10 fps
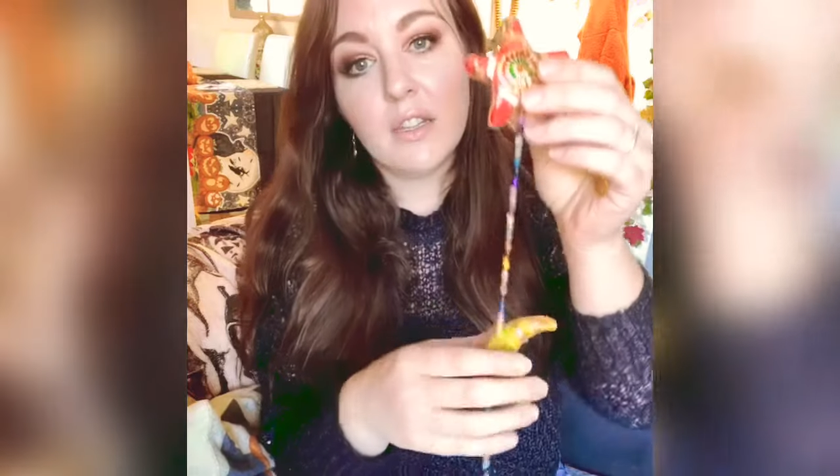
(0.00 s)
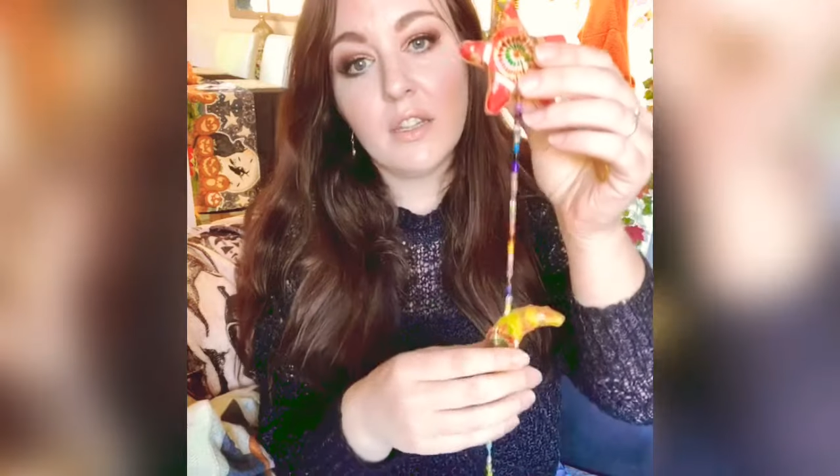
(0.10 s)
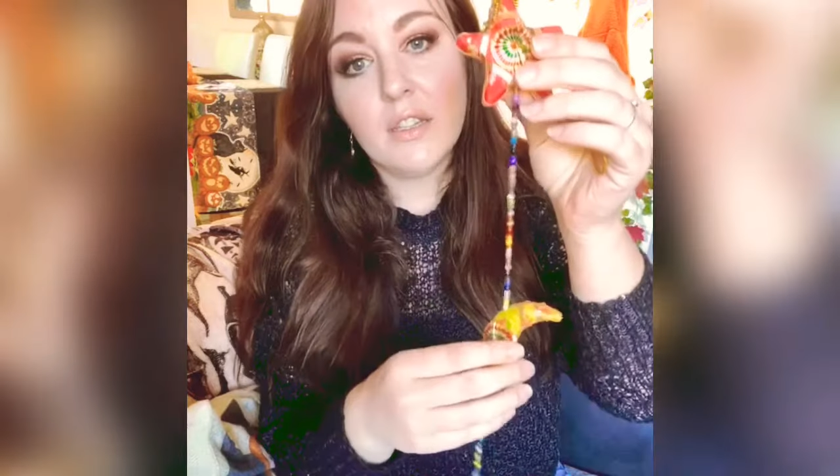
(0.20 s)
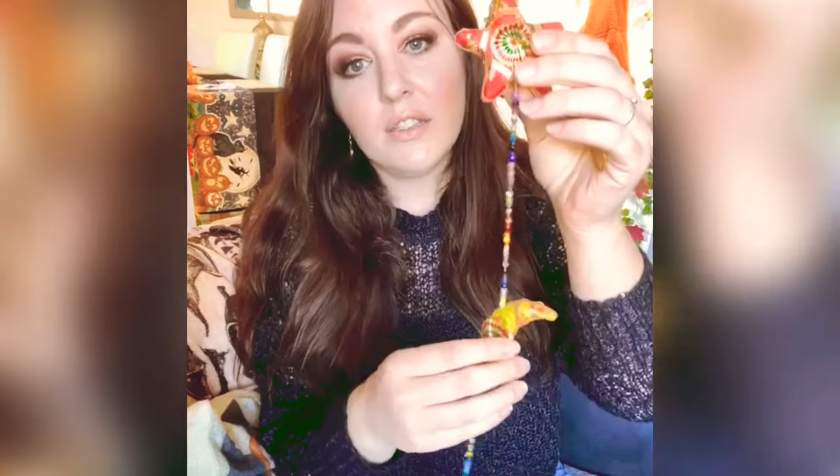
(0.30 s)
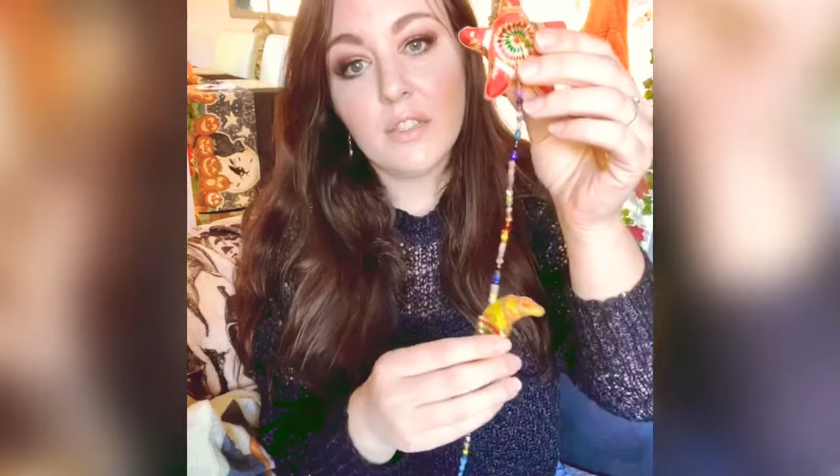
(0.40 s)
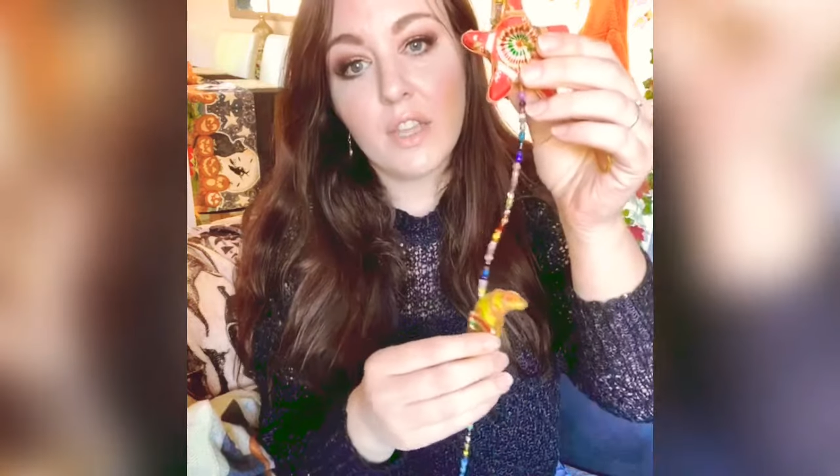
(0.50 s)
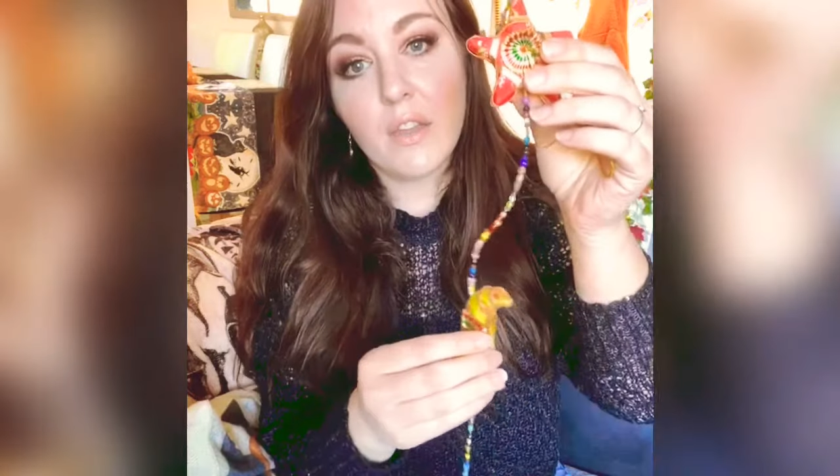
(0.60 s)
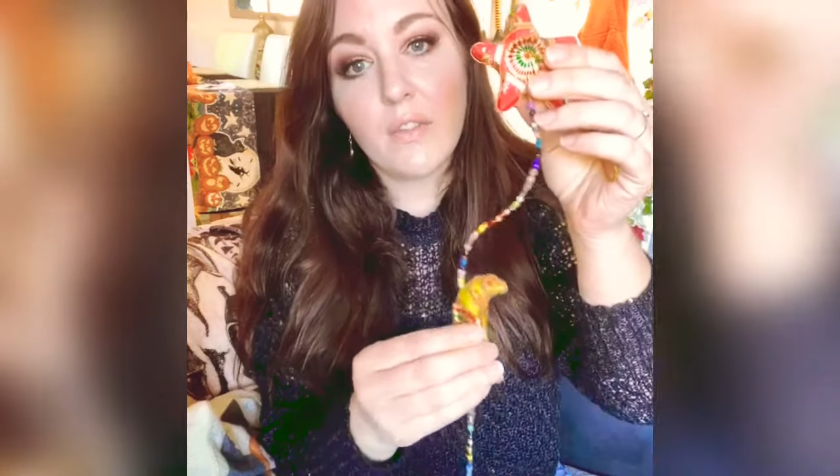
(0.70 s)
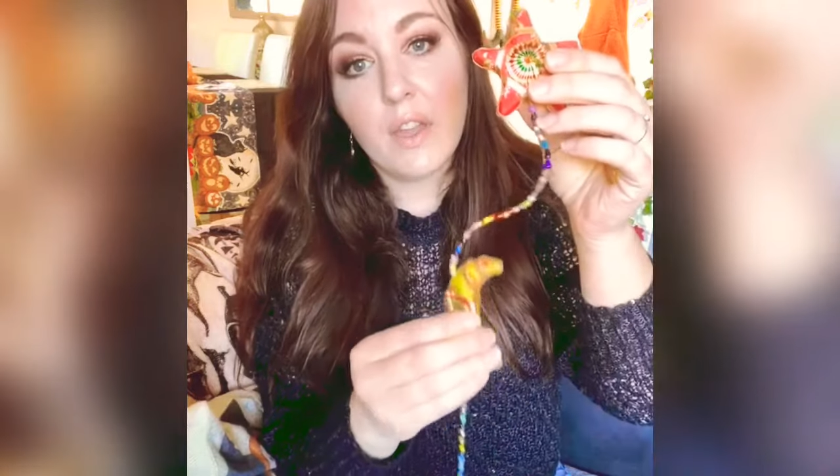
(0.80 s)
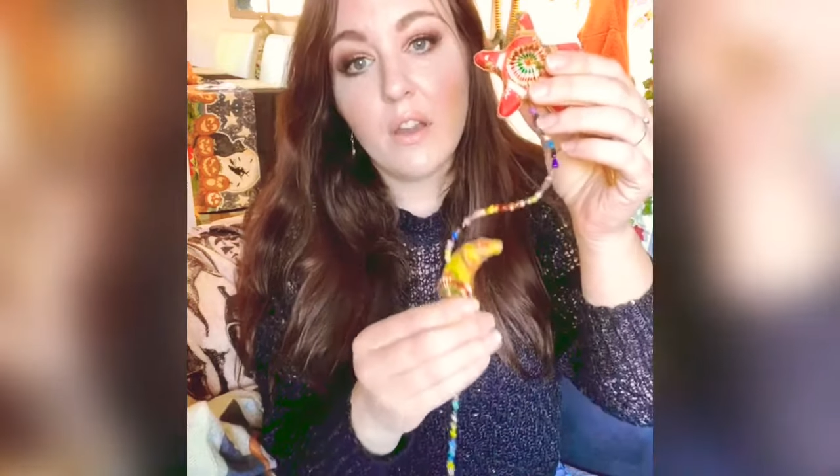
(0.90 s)
and so
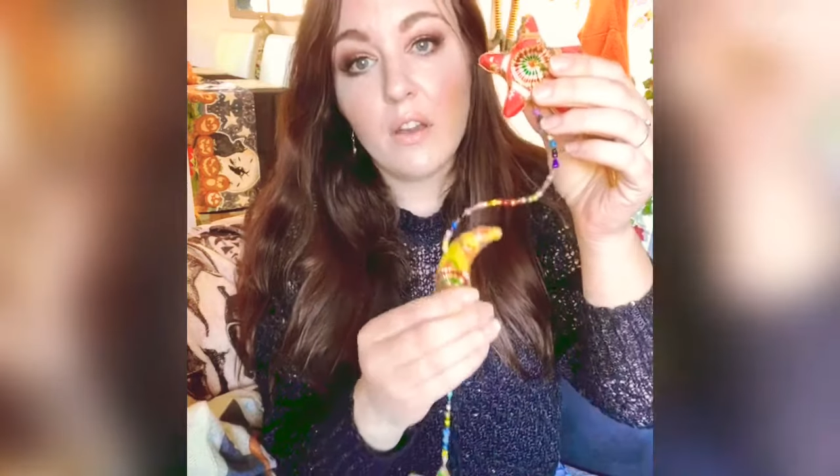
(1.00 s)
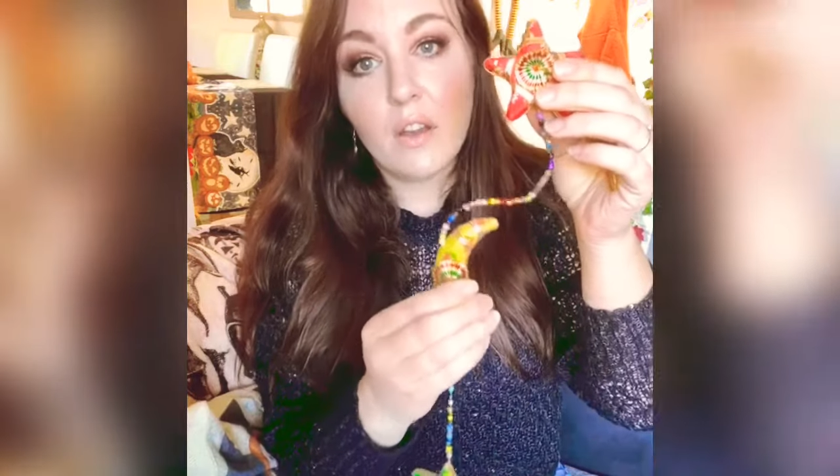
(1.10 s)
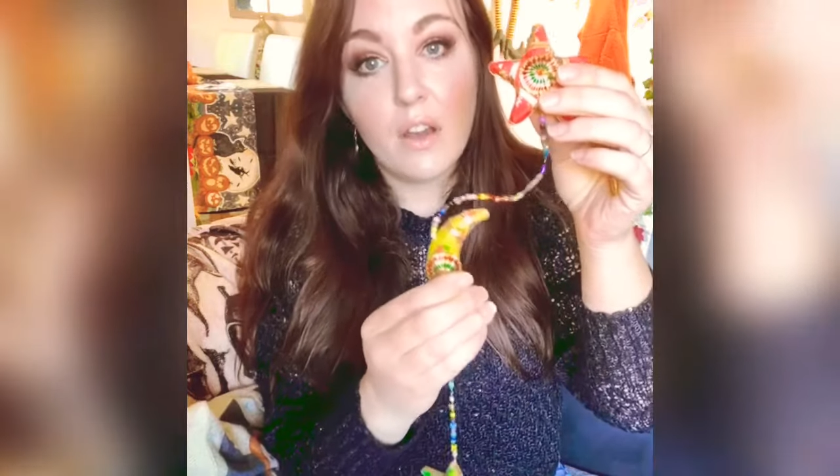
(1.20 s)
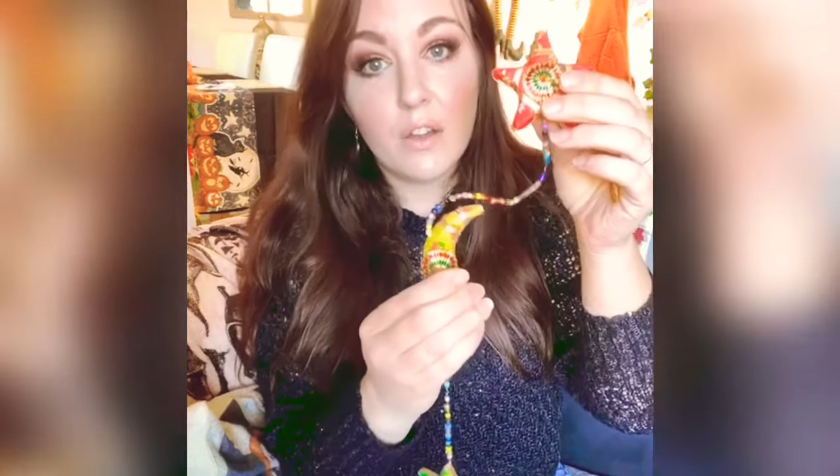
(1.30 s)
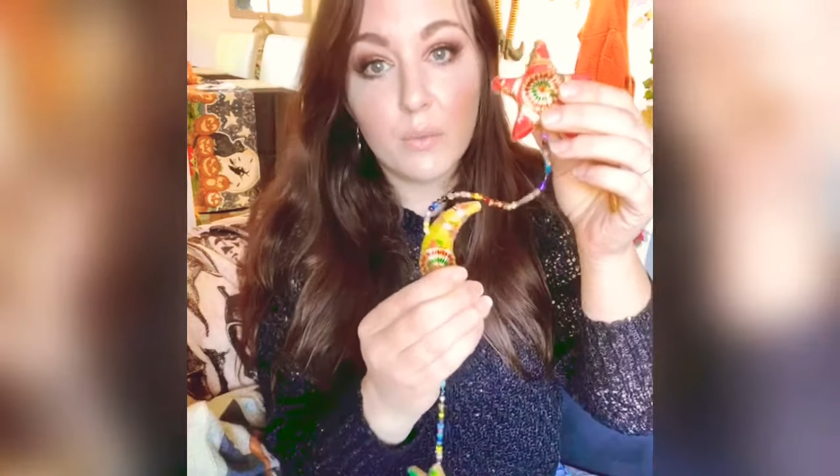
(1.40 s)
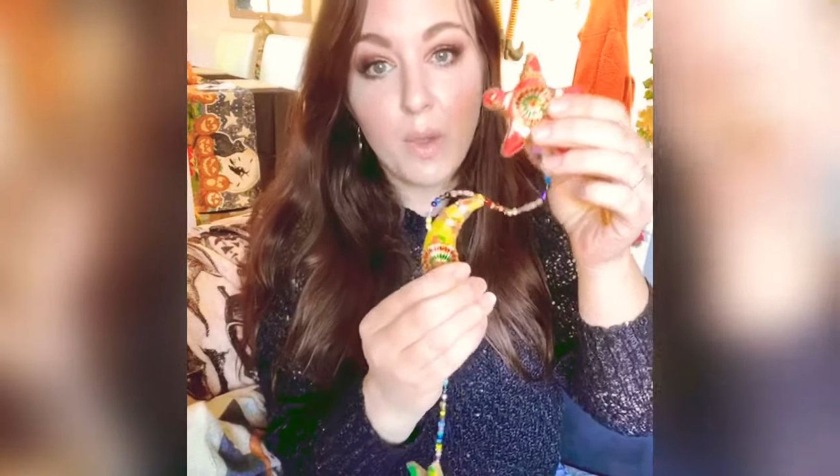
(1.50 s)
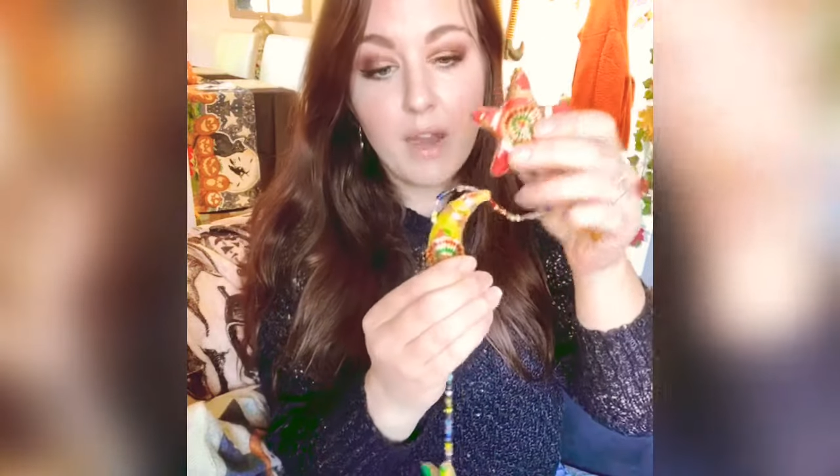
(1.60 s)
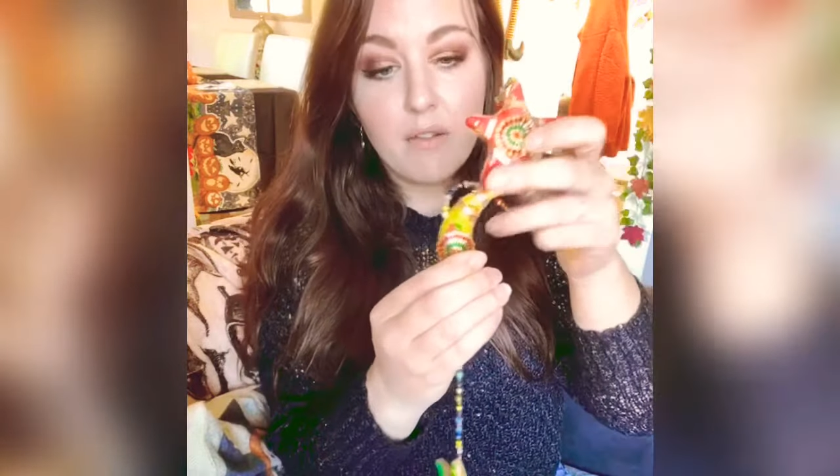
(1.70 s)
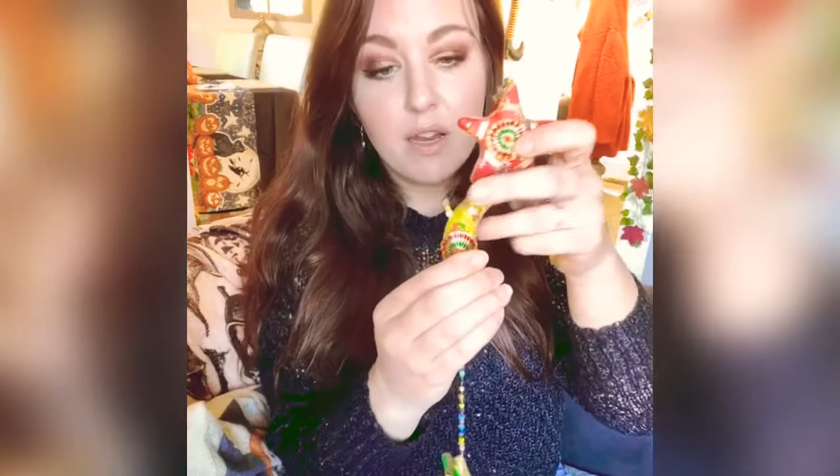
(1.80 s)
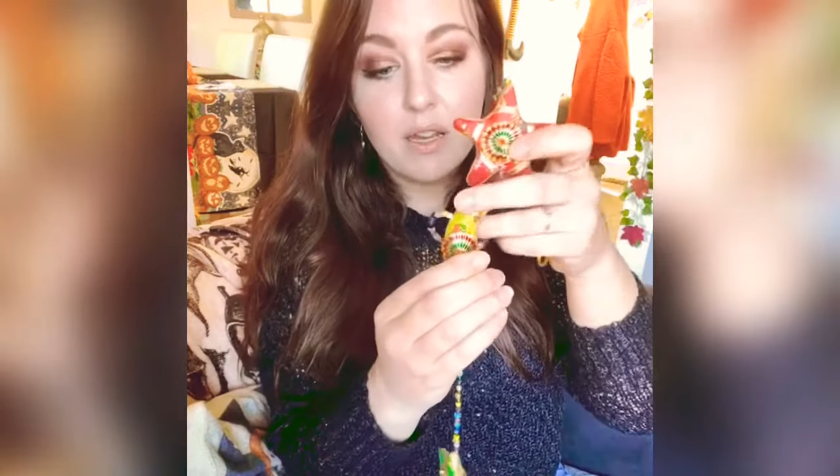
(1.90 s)
they are hard
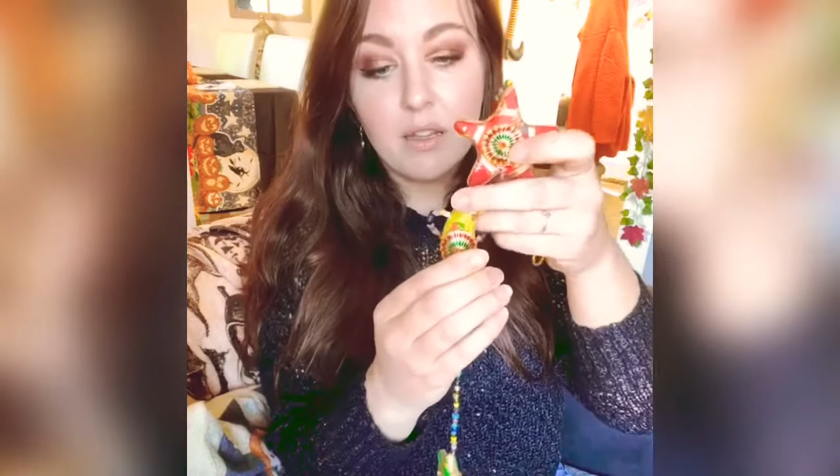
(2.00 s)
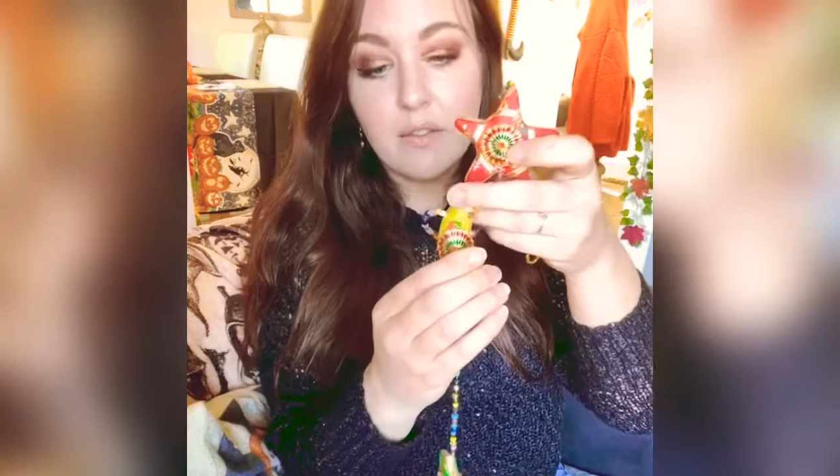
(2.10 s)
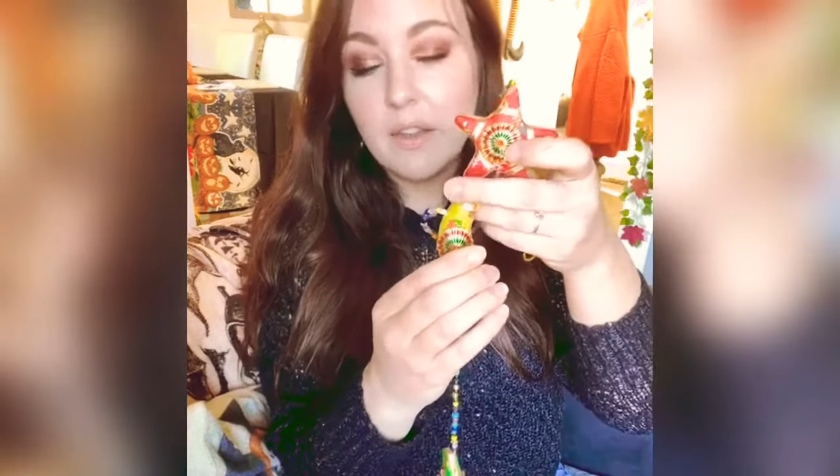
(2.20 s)
wearing and they